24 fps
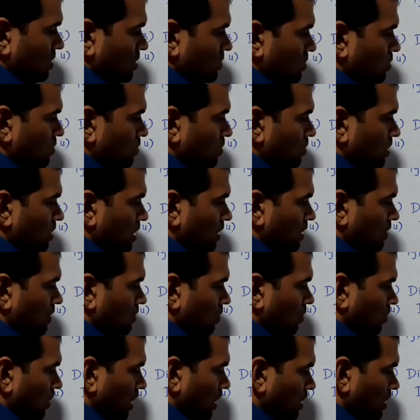You have
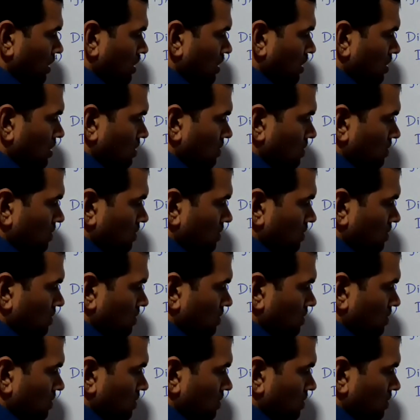Oracle,